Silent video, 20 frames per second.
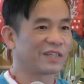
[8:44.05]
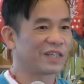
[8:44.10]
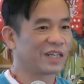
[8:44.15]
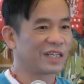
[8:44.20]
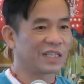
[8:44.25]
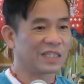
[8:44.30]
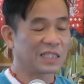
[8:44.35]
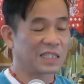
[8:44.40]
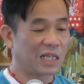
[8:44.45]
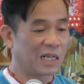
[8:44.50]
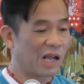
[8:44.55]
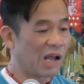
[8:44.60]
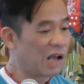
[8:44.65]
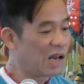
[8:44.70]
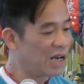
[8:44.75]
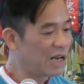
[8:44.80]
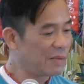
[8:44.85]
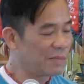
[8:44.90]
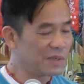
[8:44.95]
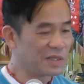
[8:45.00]
And I say,
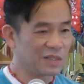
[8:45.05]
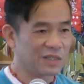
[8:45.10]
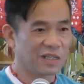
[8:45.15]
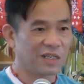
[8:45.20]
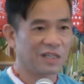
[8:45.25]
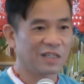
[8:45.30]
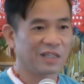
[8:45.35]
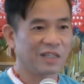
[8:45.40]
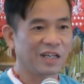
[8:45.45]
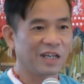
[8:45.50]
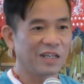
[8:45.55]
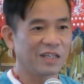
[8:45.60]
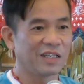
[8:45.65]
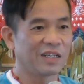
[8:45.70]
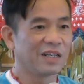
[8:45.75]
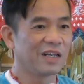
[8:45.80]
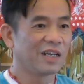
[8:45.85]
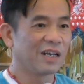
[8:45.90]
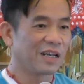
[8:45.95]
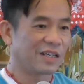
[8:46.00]
let me see, and then
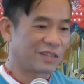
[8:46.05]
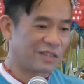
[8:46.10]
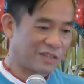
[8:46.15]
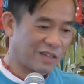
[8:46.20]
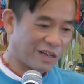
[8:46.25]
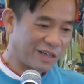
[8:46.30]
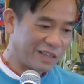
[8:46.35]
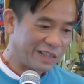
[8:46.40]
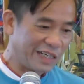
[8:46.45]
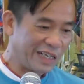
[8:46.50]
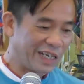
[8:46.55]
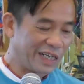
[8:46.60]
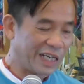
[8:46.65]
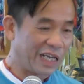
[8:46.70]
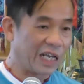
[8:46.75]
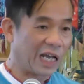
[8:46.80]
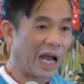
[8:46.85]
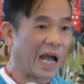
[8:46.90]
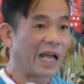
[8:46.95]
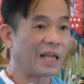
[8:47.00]
start
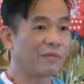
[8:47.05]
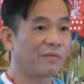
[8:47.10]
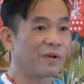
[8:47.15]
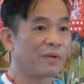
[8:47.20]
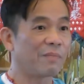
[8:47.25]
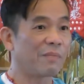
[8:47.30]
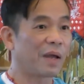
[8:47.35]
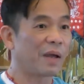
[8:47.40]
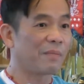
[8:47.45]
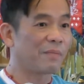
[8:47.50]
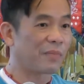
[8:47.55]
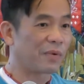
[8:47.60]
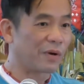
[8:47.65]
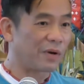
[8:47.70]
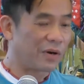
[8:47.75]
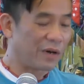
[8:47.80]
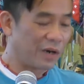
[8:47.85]
digging. I remember